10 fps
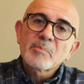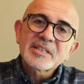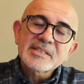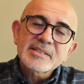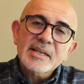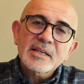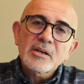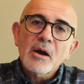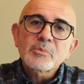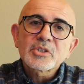But the
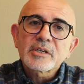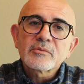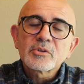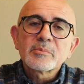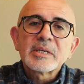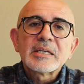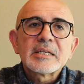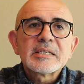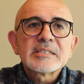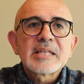second option would
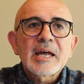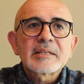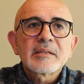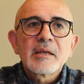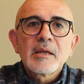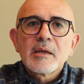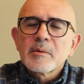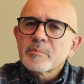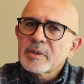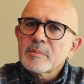be is that
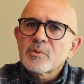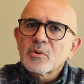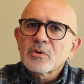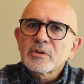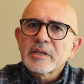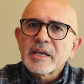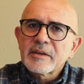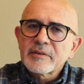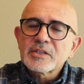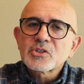people
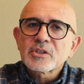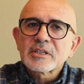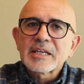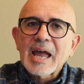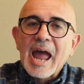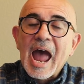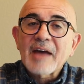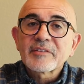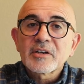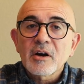eventually
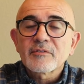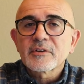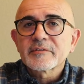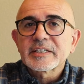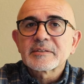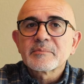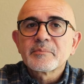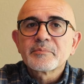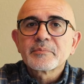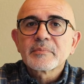have enough of it.
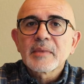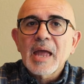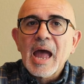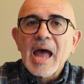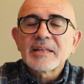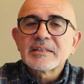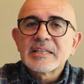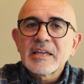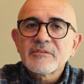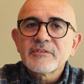And
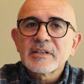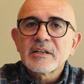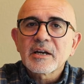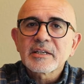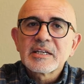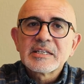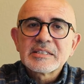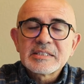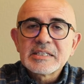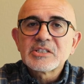they feel like
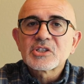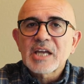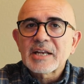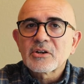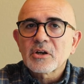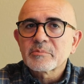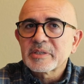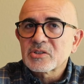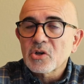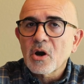this cannot
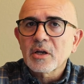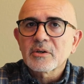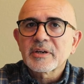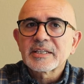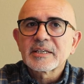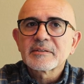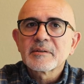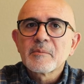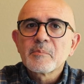be tolerated.